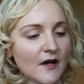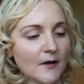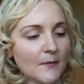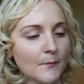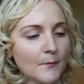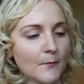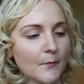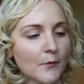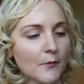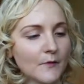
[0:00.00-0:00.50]

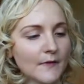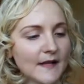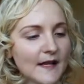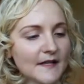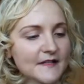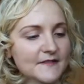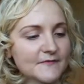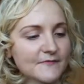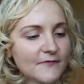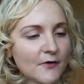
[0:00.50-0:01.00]
more or
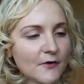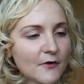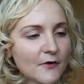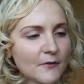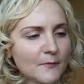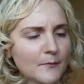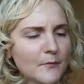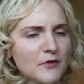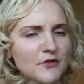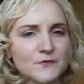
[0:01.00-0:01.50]
less
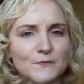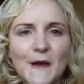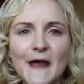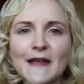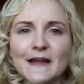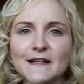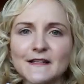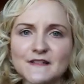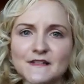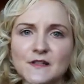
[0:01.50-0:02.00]
for much
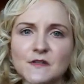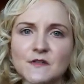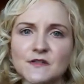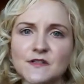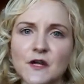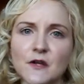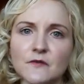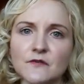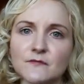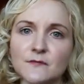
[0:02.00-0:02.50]
paler skin
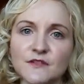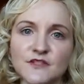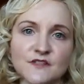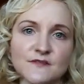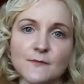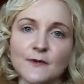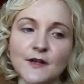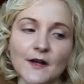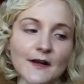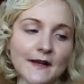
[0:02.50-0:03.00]
tones, which
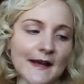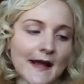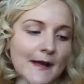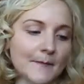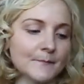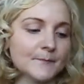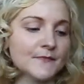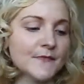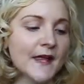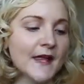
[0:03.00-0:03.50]
is what I
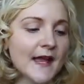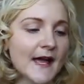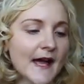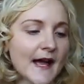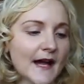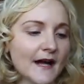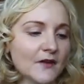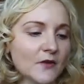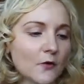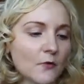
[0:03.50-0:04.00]
am.
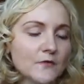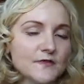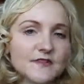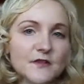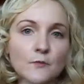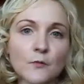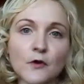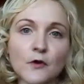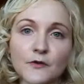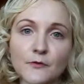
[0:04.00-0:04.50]
And
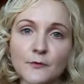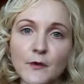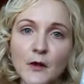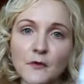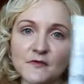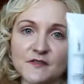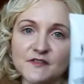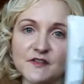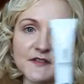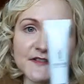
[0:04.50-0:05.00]
also the
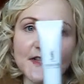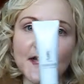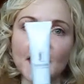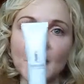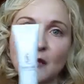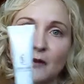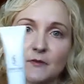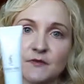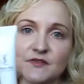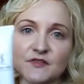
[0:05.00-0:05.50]
rose does, it
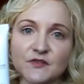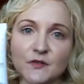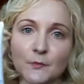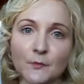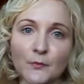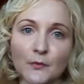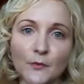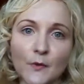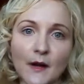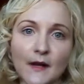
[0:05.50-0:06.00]
helps to
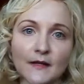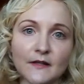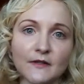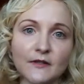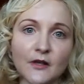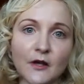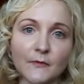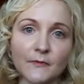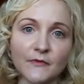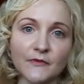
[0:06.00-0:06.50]

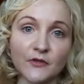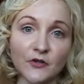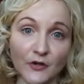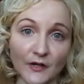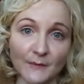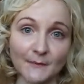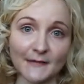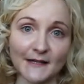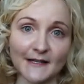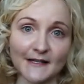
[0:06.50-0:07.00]
brighten up your
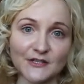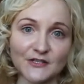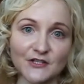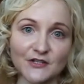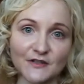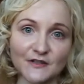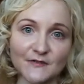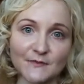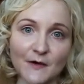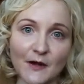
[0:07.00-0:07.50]

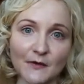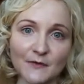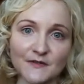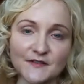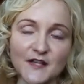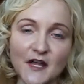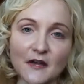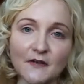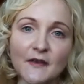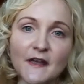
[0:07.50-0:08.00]
complexion as well.
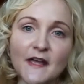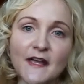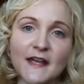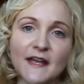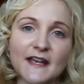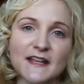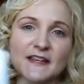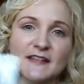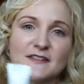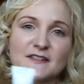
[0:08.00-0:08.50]
So
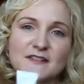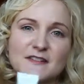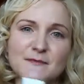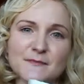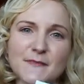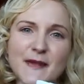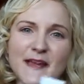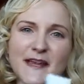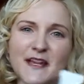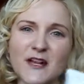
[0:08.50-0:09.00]
it
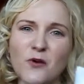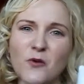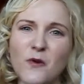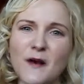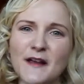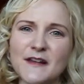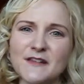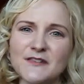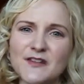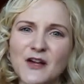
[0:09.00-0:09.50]
doesn't make it
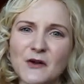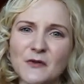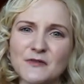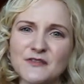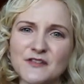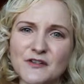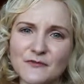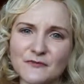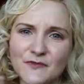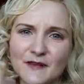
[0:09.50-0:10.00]
quite dull,
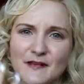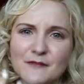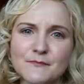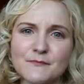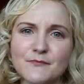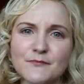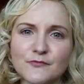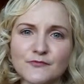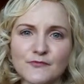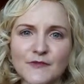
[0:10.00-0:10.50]
so it
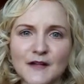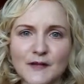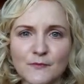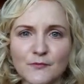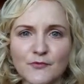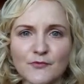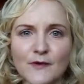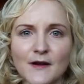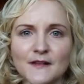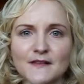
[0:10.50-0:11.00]
really
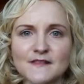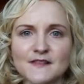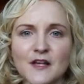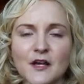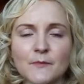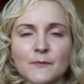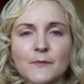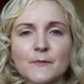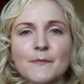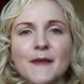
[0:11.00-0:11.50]
brightens it
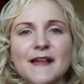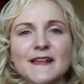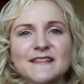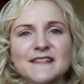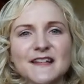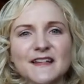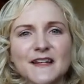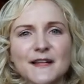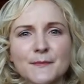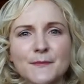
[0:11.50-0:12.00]
up and
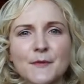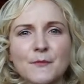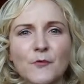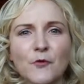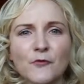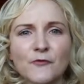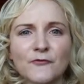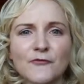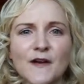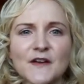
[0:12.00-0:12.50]
makes it a little bit
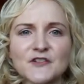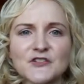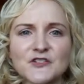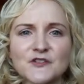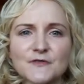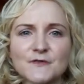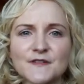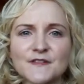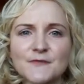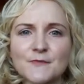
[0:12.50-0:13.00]
more
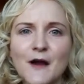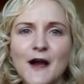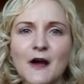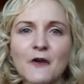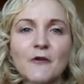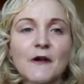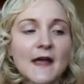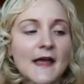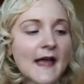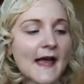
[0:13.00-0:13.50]
fresher as
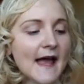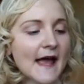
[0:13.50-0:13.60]
well.